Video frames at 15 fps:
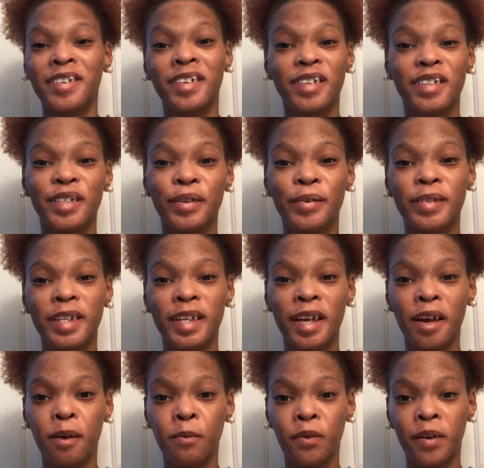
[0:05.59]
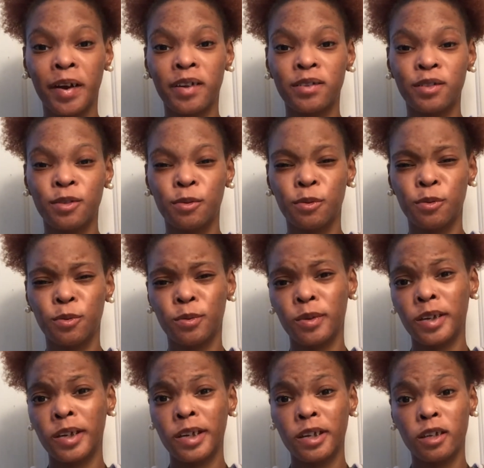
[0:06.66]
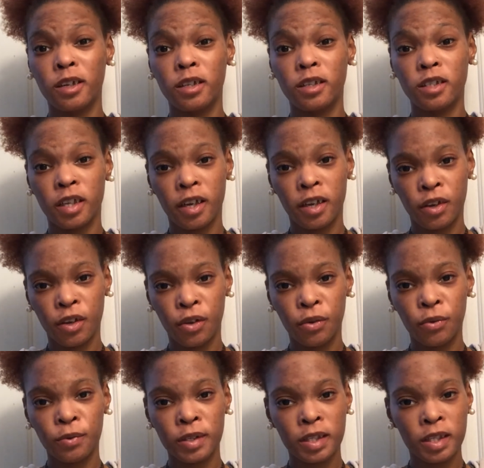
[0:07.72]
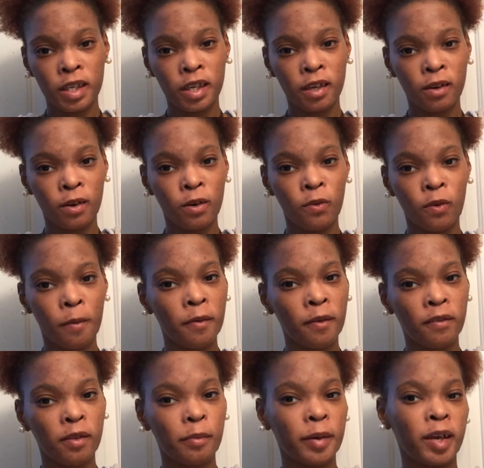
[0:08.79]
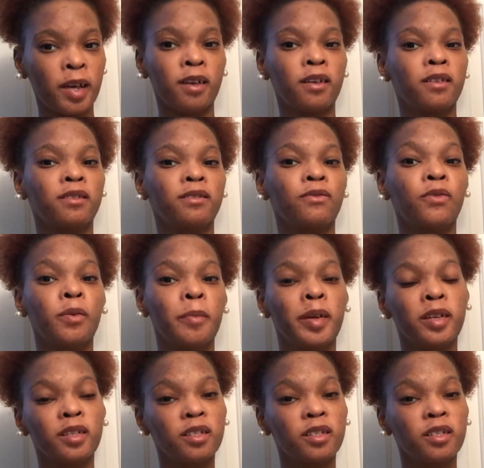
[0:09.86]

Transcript: So today I react to JQC, Rubbing Off the Paint remix.